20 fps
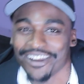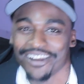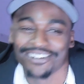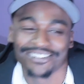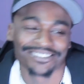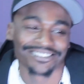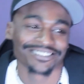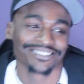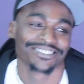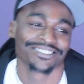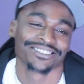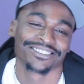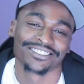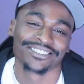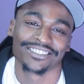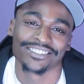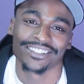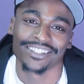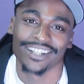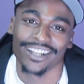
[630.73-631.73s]

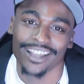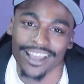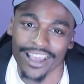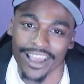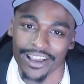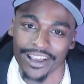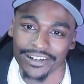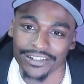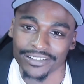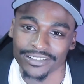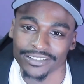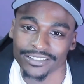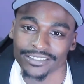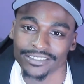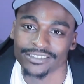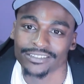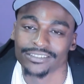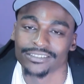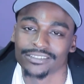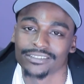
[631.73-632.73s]
Okay. So while
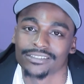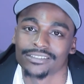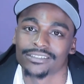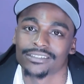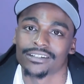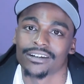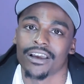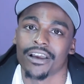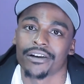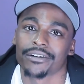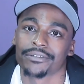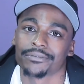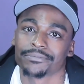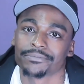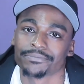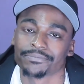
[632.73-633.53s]
gathering my notes,